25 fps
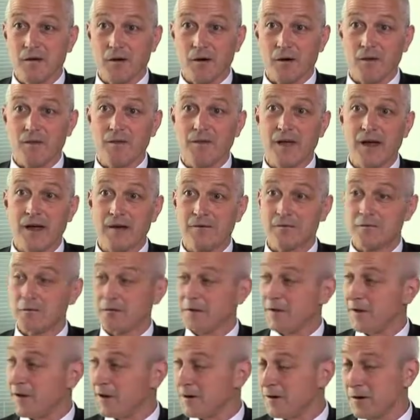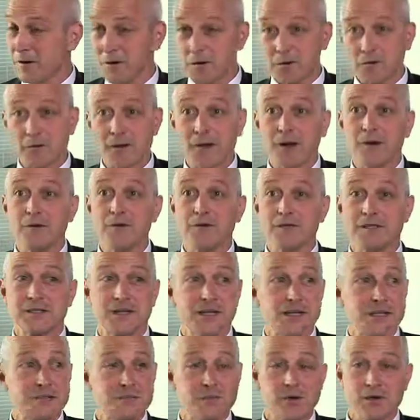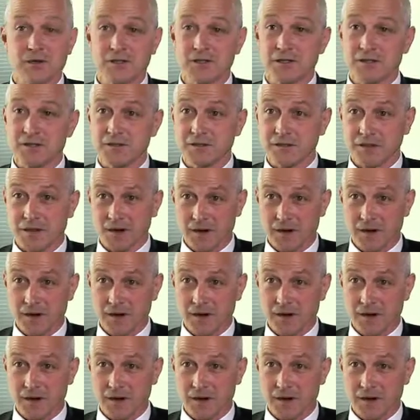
on that for their credit risk exposures,